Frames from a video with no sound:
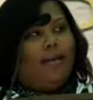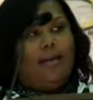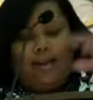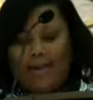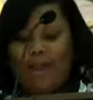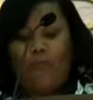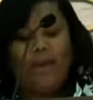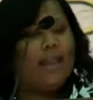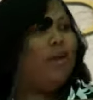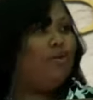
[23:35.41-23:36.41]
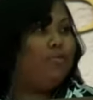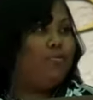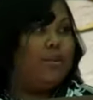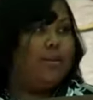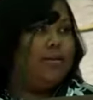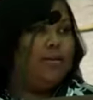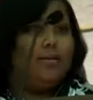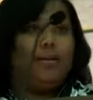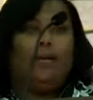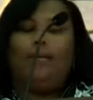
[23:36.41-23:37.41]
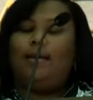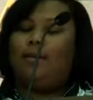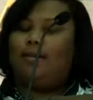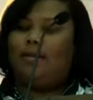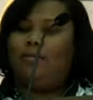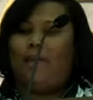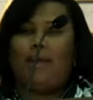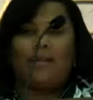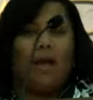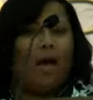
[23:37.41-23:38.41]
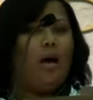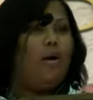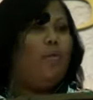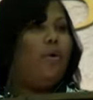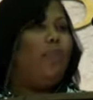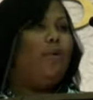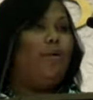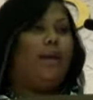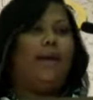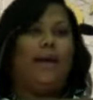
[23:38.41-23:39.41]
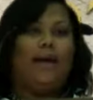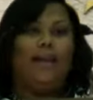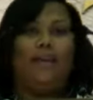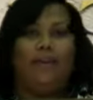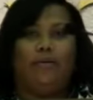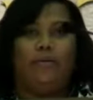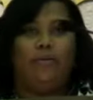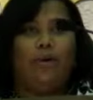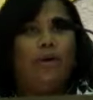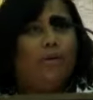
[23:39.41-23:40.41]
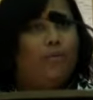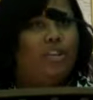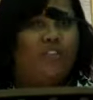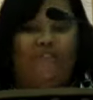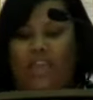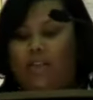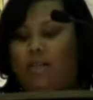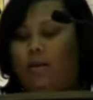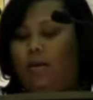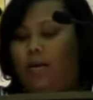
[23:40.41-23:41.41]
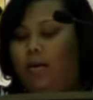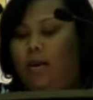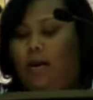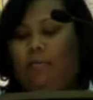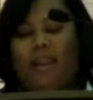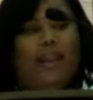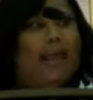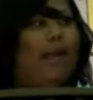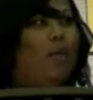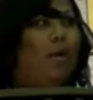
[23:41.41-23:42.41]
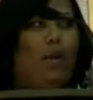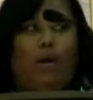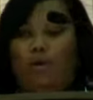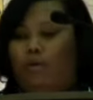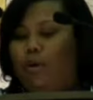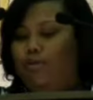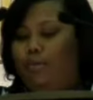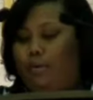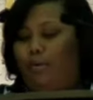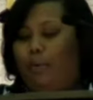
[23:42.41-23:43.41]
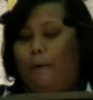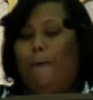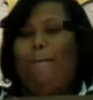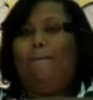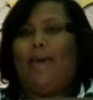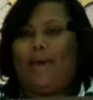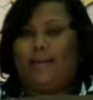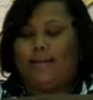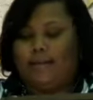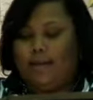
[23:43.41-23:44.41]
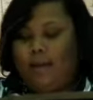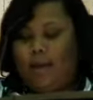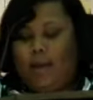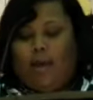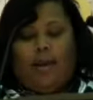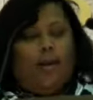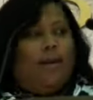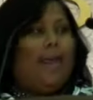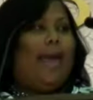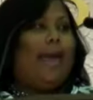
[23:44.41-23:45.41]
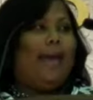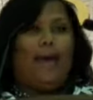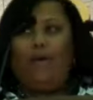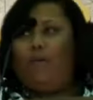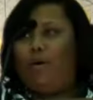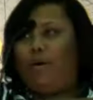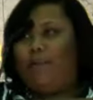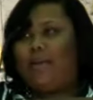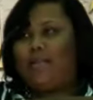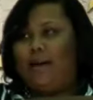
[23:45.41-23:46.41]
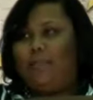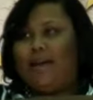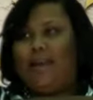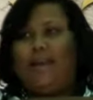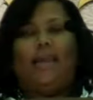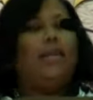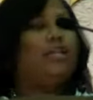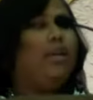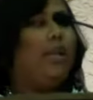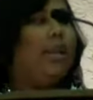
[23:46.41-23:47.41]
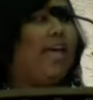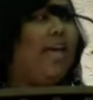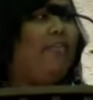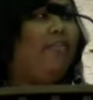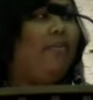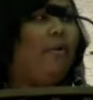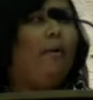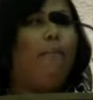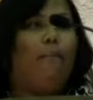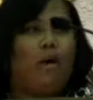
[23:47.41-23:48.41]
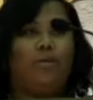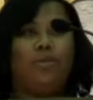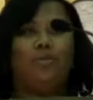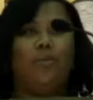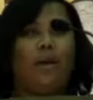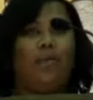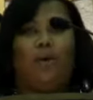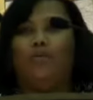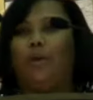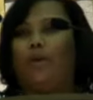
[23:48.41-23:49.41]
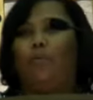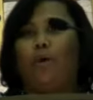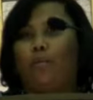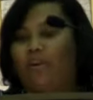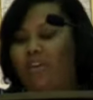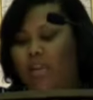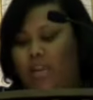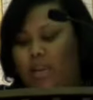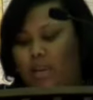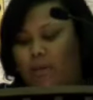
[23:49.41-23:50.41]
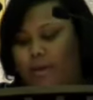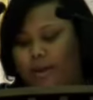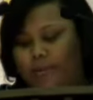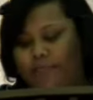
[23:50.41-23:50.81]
because now we got to go through this. This is mess. All we wanted God to do was fix it. But now we're going through mess. Now I got to worry about somebody that he should have left Moses where he was. We didn't want him over here anyway.